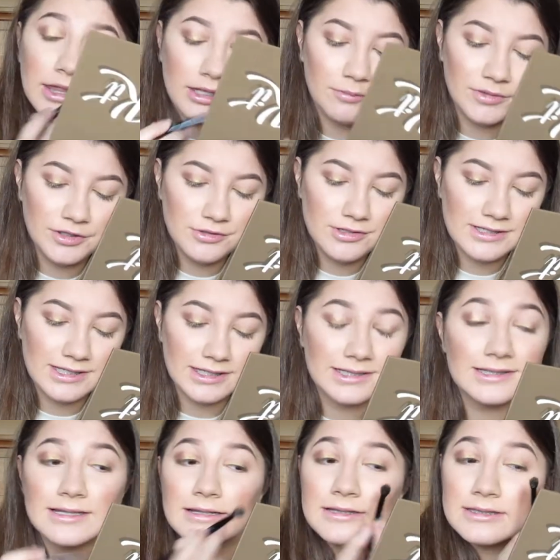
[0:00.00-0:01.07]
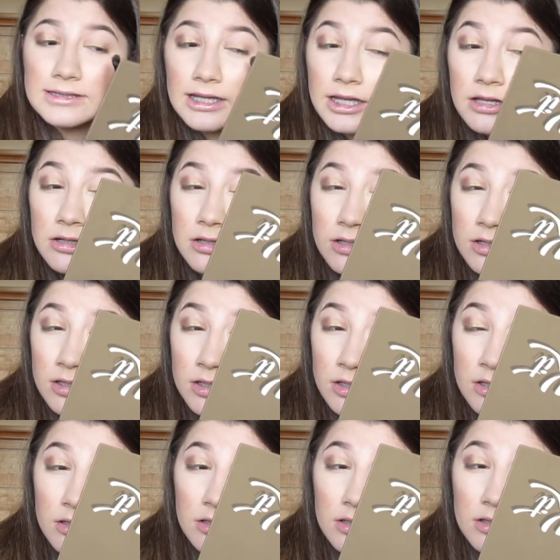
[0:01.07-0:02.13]
think I'm gonna do this like a sunset
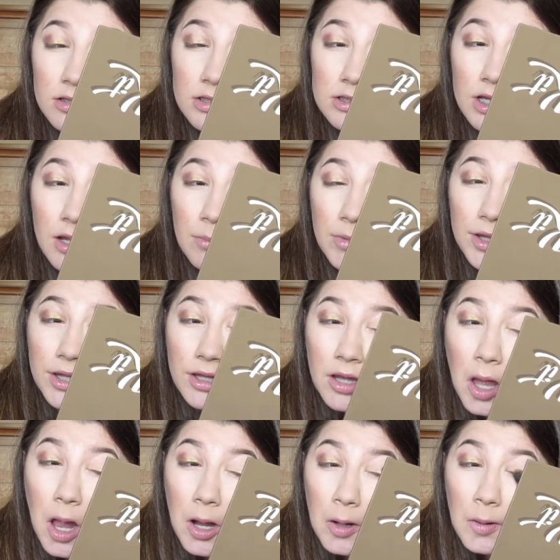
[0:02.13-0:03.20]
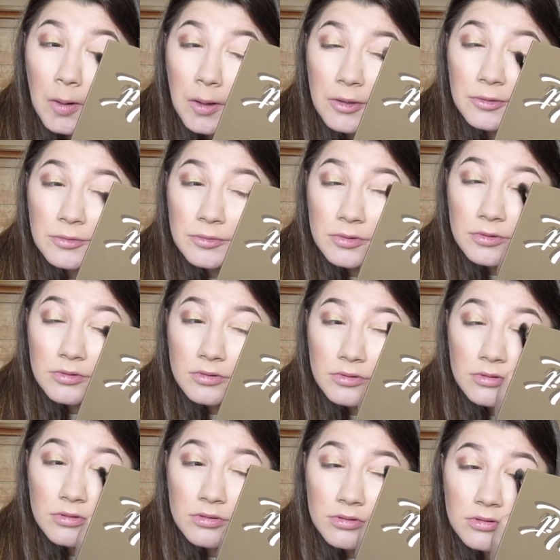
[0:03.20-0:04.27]
type thing. I don't know.
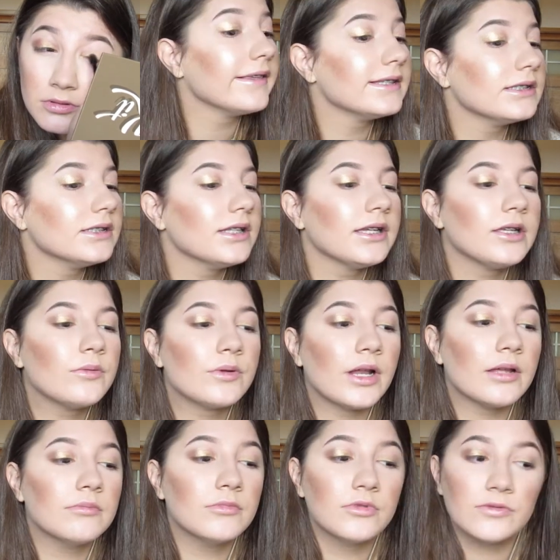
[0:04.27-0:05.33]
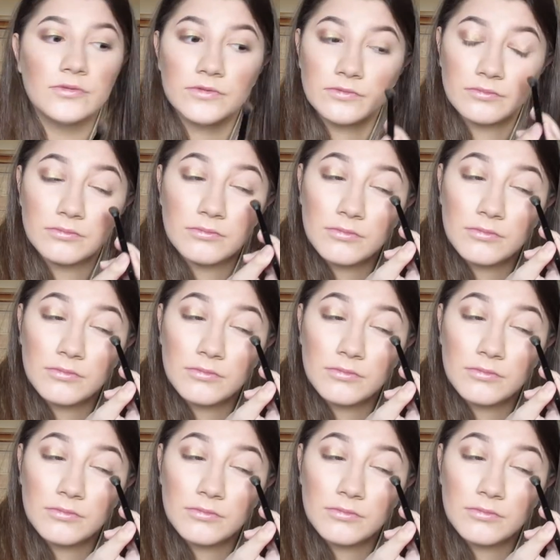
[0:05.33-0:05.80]
I see it like when I move